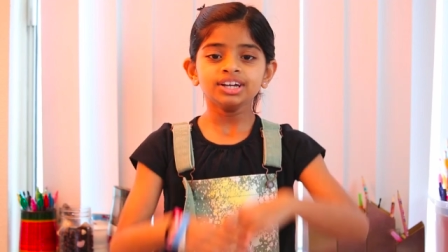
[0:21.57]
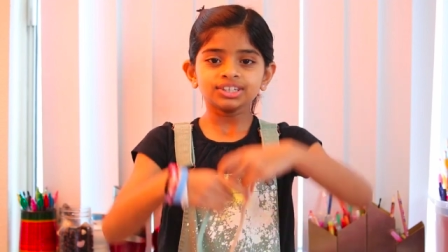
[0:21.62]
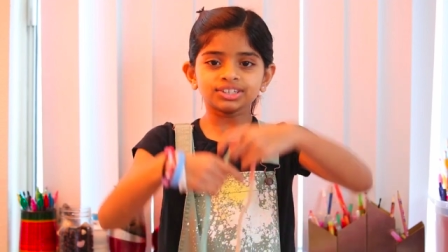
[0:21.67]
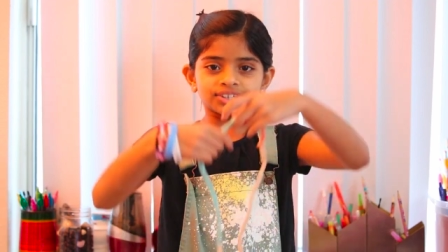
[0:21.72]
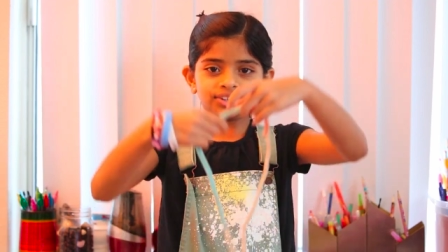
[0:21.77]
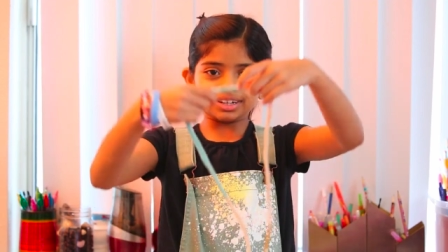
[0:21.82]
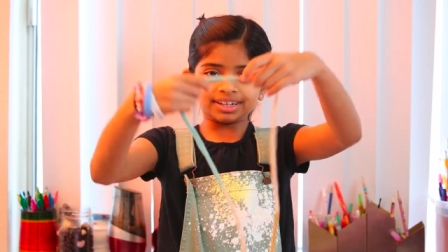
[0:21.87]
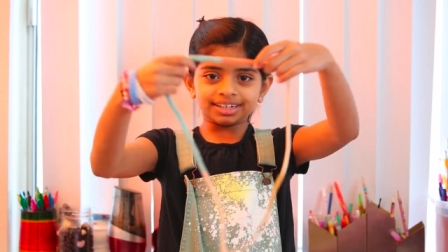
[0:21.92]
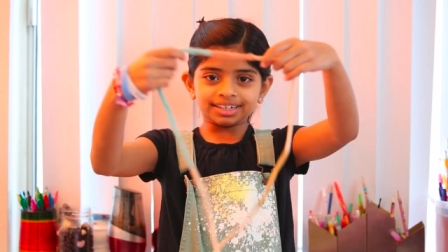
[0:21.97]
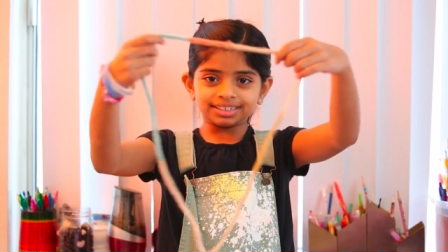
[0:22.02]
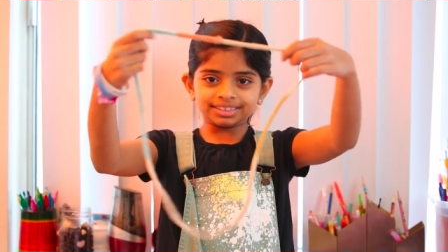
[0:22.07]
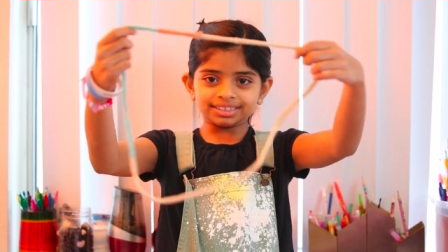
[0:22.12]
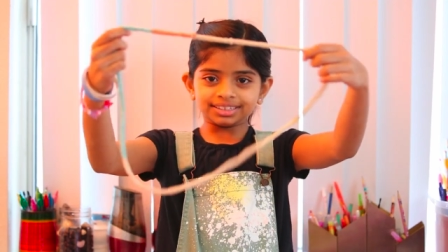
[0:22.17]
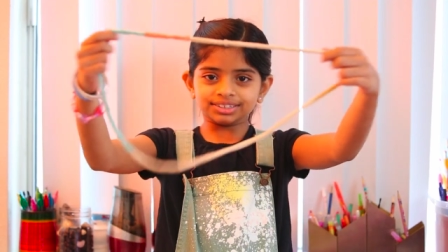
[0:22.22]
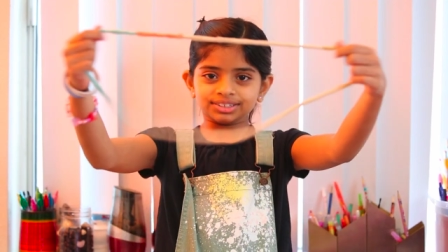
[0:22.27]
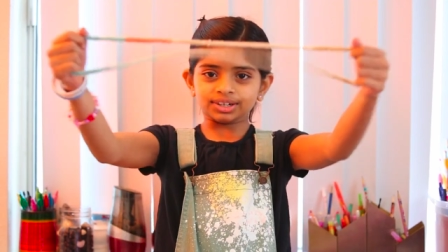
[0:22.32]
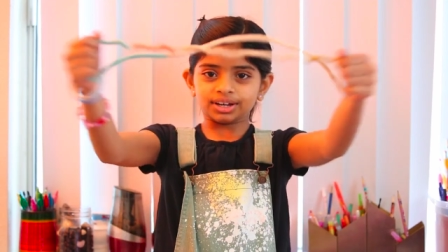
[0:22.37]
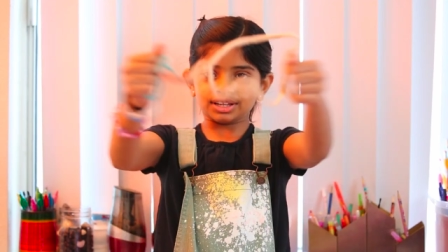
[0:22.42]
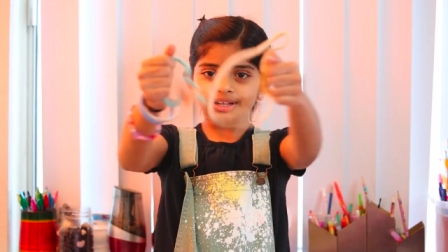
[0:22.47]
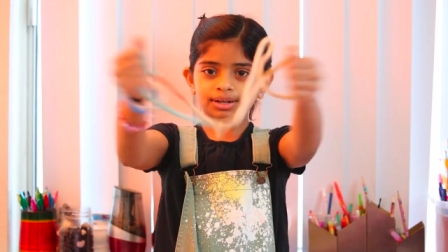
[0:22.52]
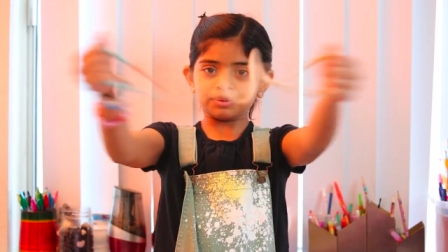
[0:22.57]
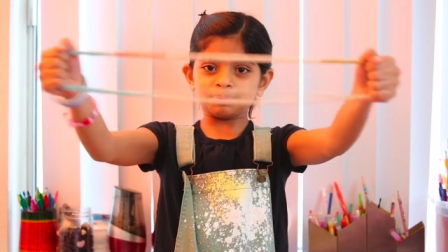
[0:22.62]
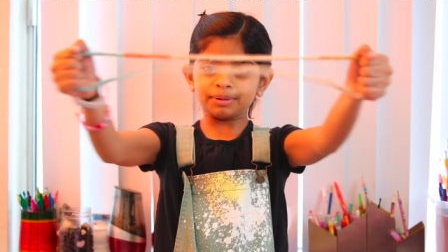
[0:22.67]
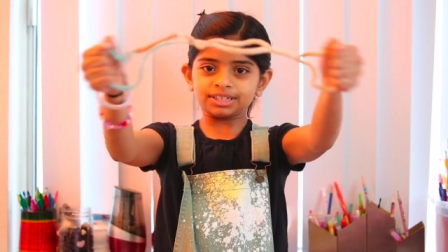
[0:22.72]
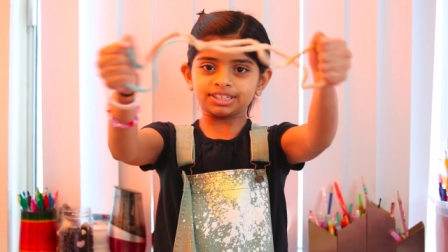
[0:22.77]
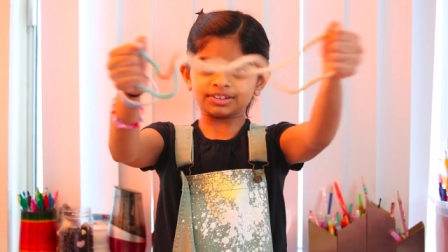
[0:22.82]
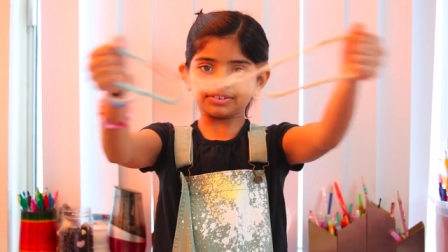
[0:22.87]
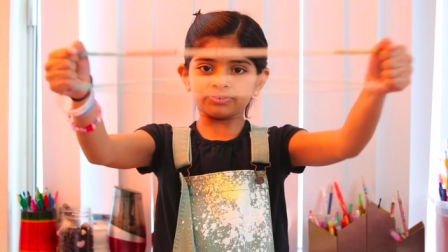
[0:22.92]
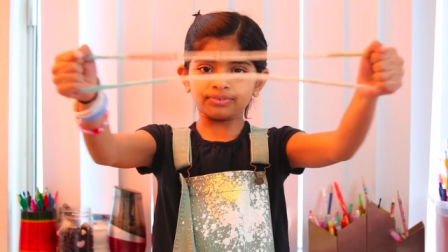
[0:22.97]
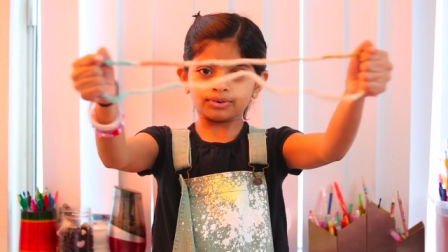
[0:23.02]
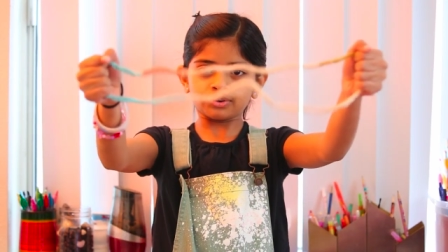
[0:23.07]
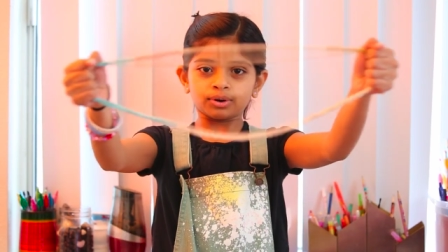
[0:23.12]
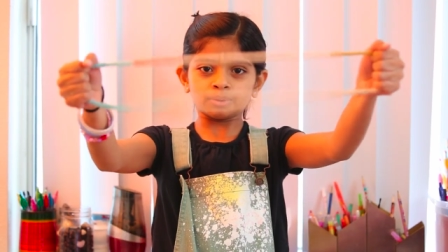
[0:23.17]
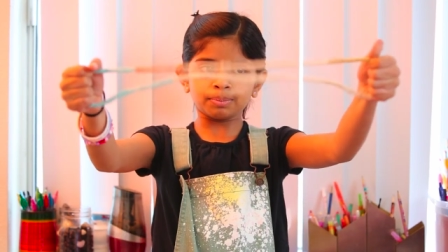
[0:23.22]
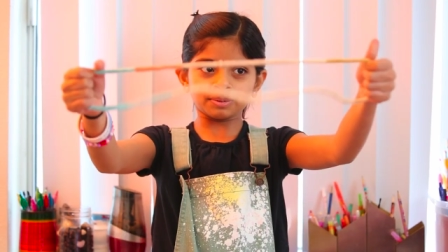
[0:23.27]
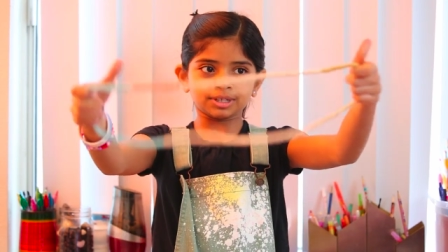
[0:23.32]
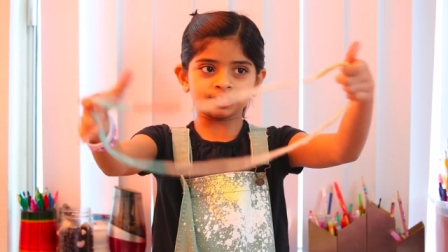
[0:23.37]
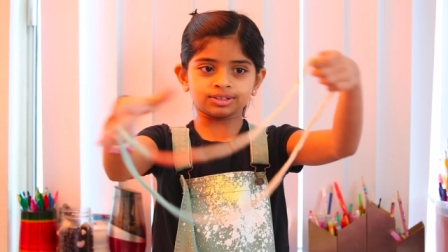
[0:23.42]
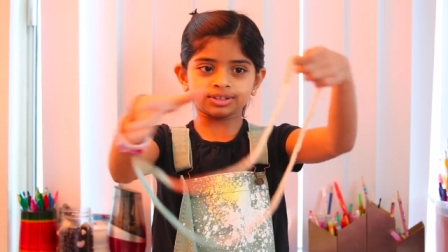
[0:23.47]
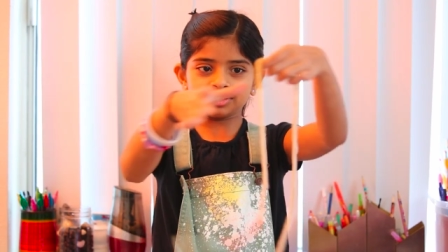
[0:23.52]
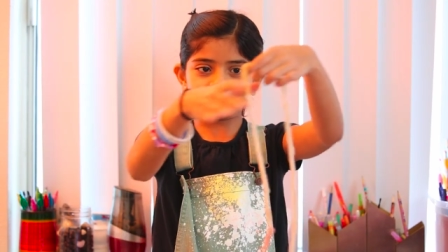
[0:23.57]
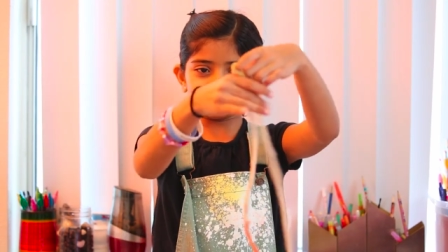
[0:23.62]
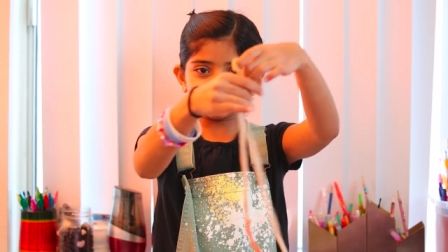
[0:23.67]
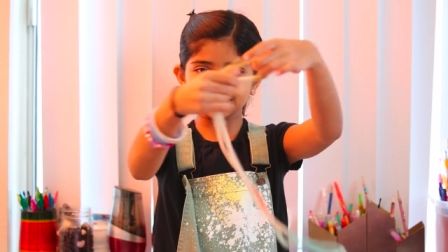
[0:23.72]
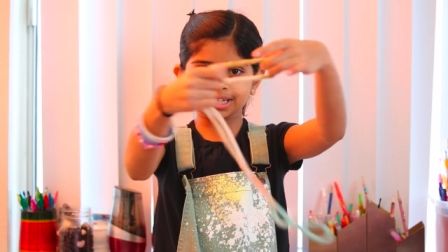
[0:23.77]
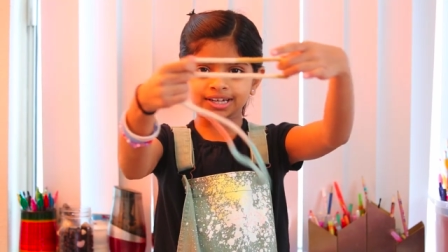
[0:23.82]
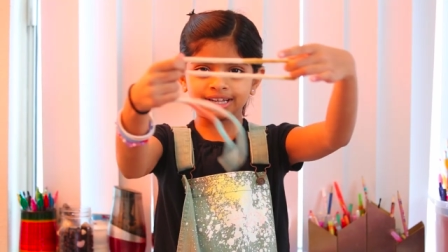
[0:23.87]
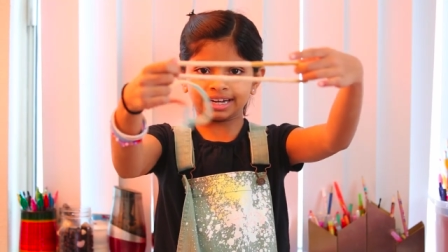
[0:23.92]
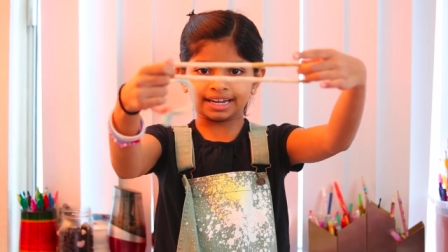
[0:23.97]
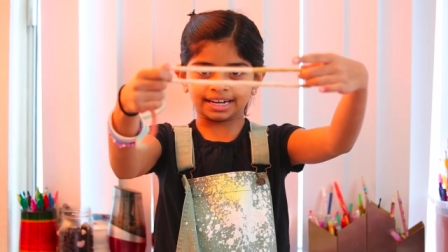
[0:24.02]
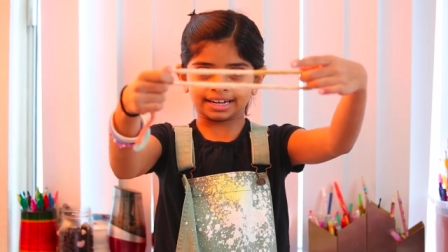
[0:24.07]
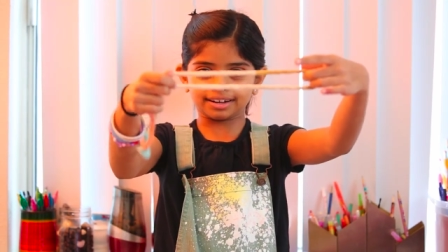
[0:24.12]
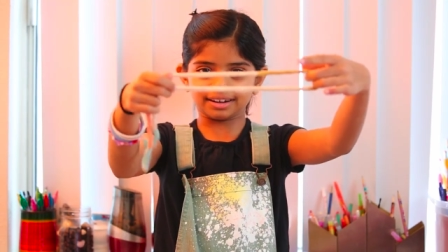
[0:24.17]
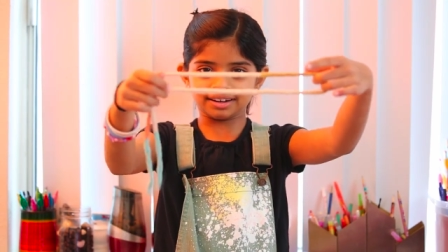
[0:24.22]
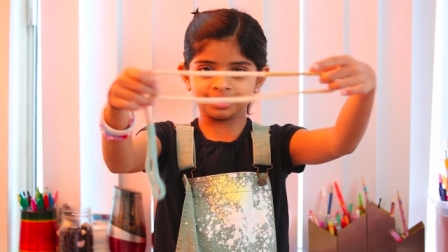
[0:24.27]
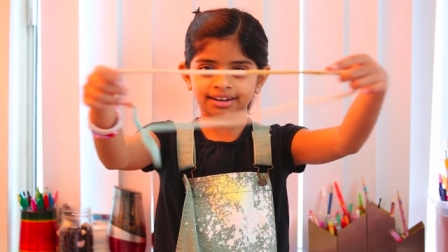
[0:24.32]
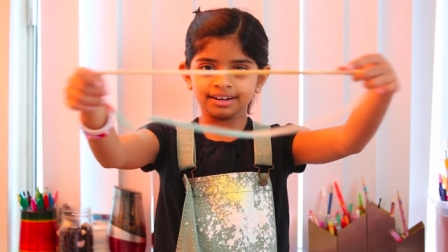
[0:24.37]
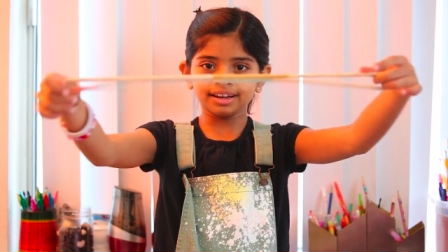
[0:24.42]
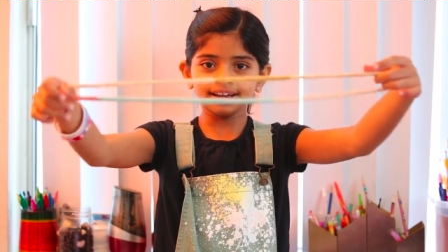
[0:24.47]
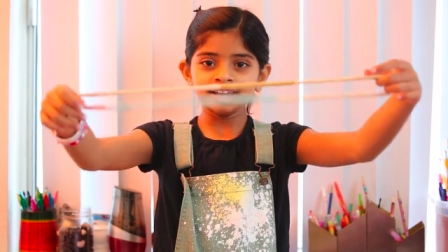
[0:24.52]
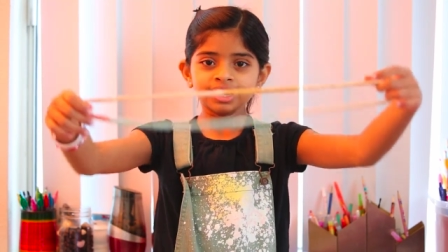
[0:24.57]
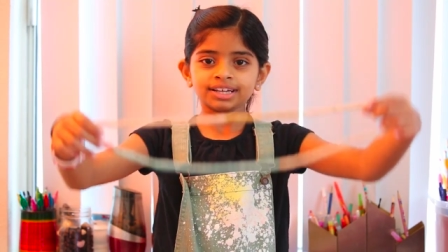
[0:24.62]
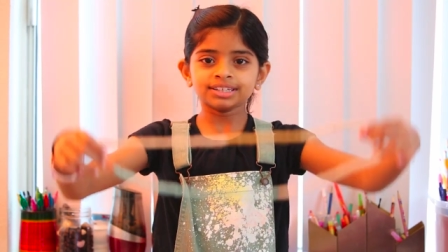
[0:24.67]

So here's a solid piece of rope, it's all connected.